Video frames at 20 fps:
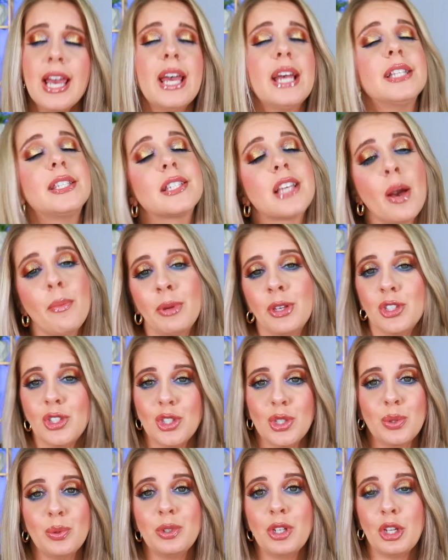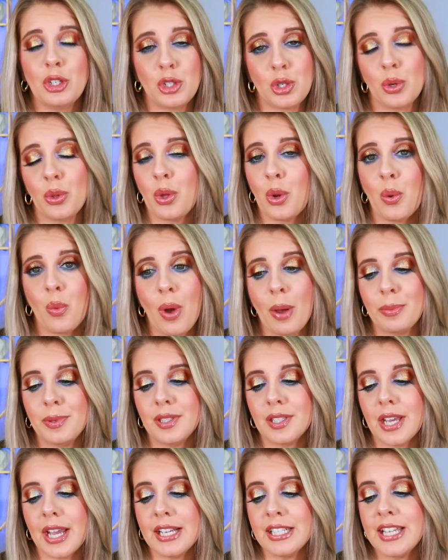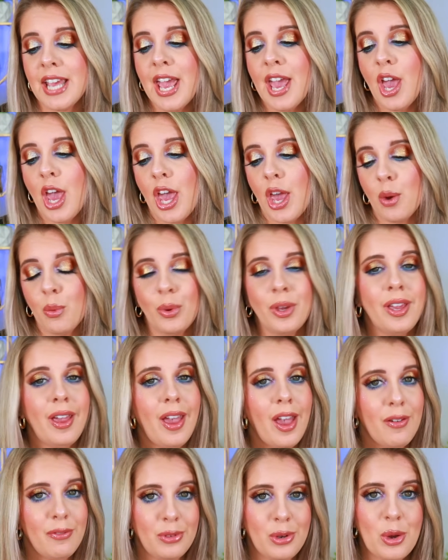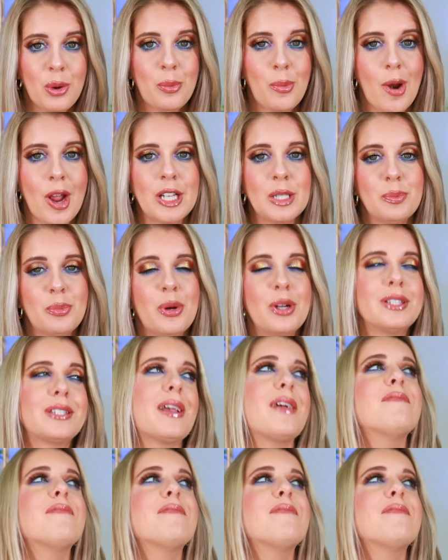It's coming soon to their website and we have no price points.